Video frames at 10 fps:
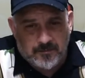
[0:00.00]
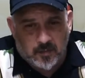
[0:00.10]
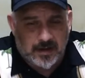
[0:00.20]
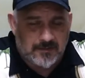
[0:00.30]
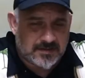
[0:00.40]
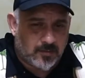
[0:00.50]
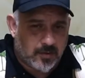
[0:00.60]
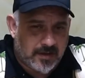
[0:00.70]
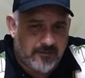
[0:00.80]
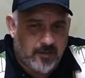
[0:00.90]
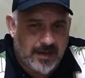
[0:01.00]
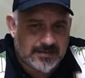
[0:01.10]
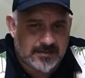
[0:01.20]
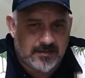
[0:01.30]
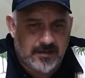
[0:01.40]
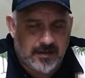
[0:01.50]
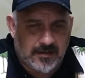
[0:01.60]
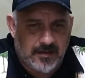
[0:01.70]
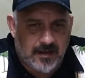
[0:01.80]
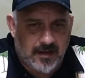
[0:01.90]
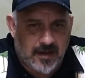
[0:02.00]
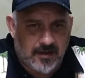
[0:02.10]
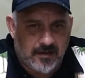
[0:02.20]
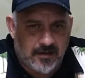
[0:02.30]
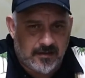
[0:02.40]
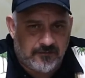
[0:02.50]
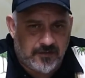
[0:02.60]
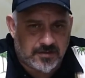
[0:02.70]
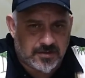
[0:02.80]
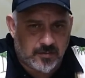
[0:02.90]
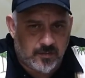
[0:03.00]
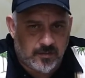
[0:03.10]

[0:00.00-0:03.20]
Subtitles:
We're gonna have some more giveaways in the future.